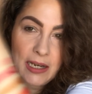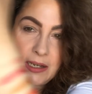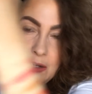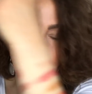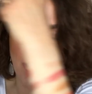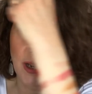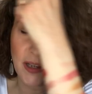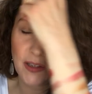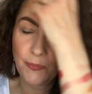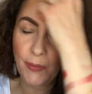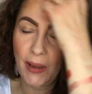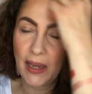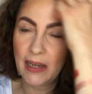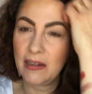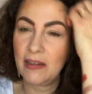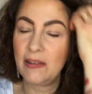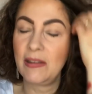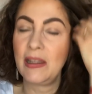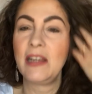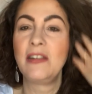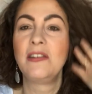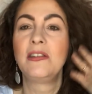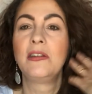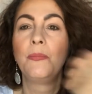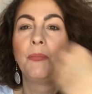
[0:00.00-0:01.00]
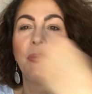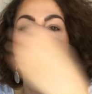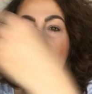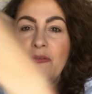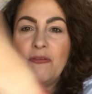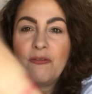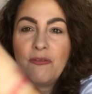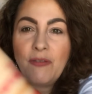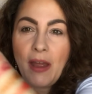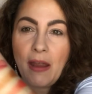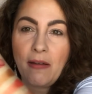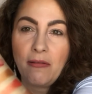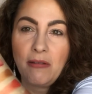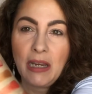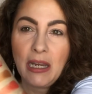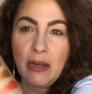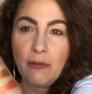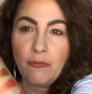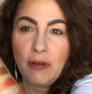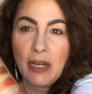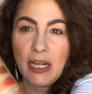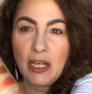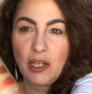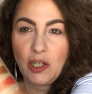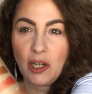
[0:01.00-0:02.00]
Now I expected this to be very
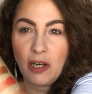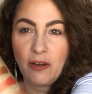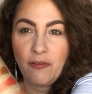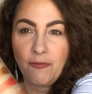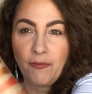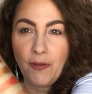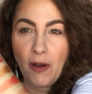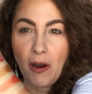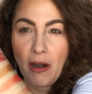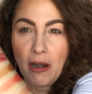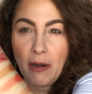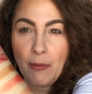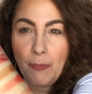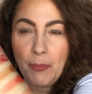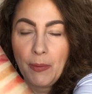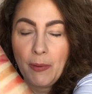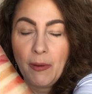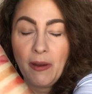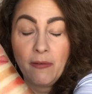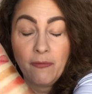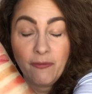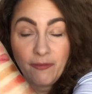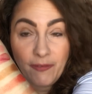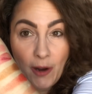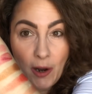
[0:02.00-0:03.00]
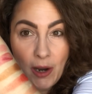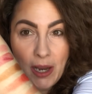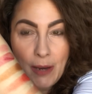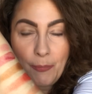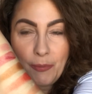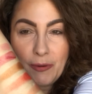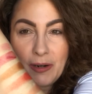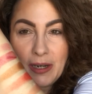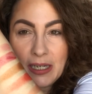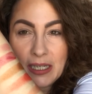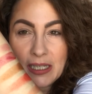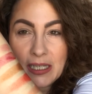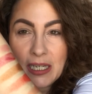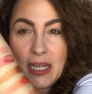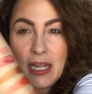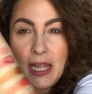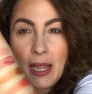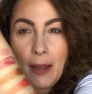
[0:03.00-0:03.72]
rich and vibrant,